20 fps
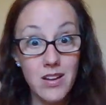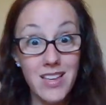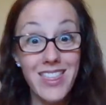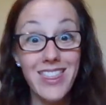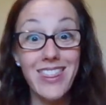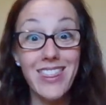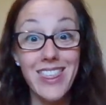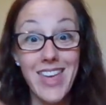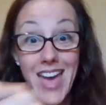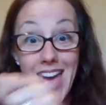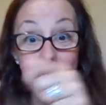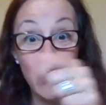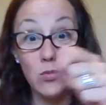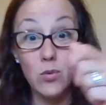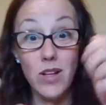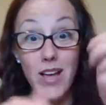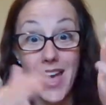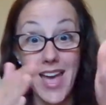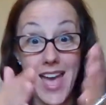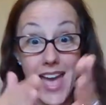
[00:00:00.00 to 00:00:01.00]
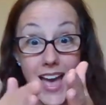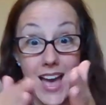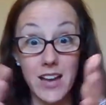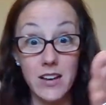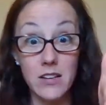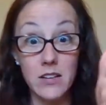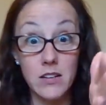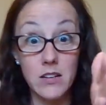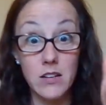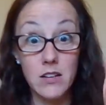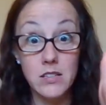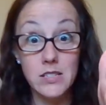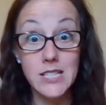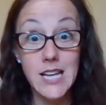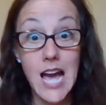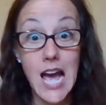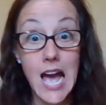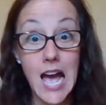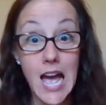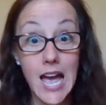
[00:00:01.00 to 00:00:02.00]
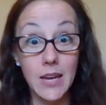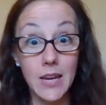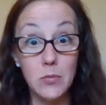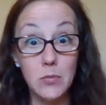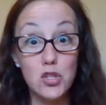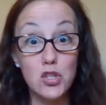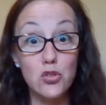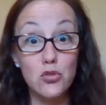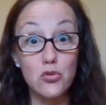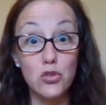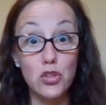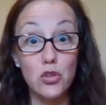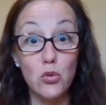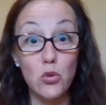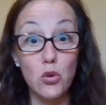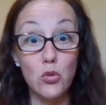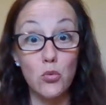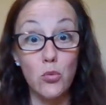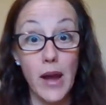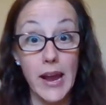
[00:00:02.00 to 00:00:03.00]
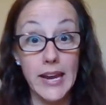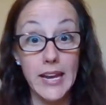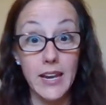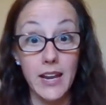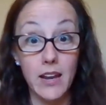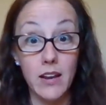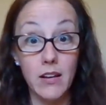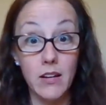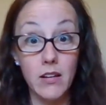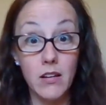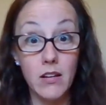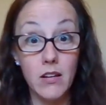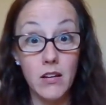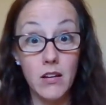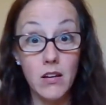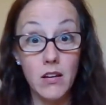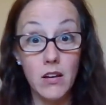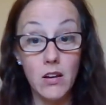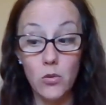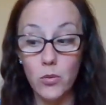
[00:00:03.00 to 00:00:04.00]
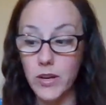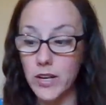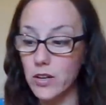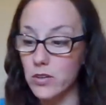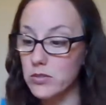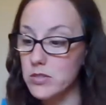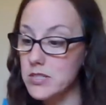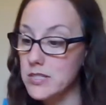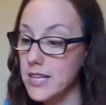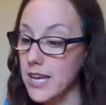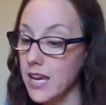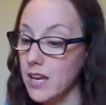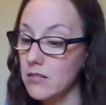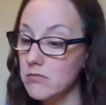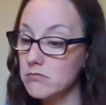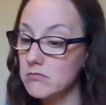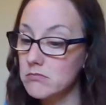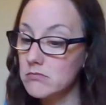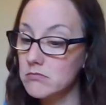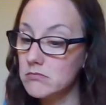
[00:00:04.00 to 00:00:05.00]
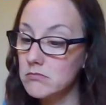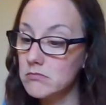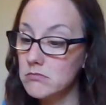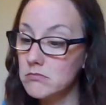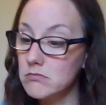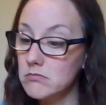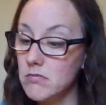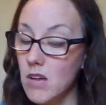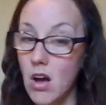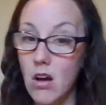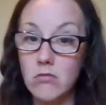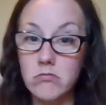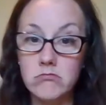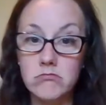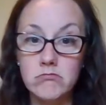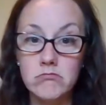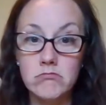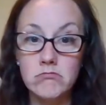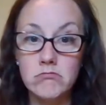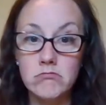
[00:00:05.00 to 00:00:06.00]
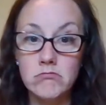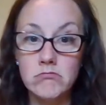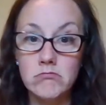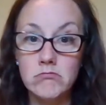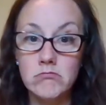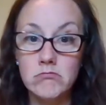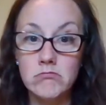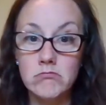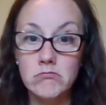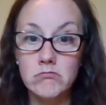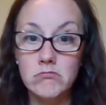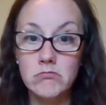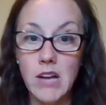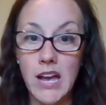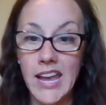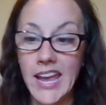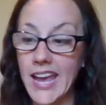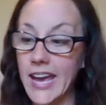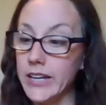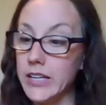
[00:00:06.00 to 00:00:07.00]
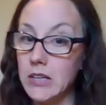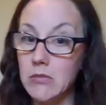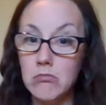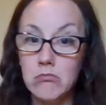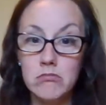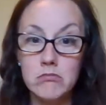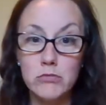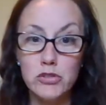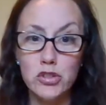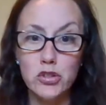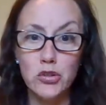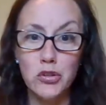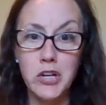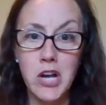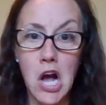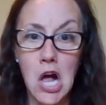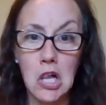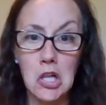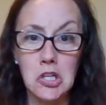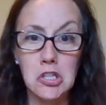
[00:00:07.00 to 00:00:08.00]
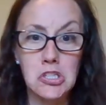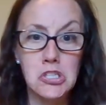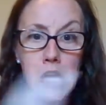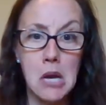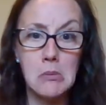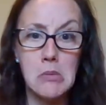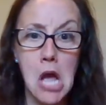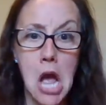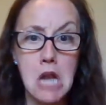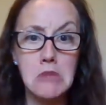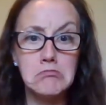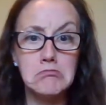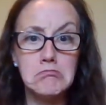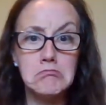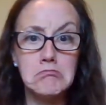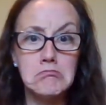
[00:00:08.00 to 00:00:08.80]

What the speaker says: That will add time to your writing. We don't say, "Oh, I added 2 colors. I'm done."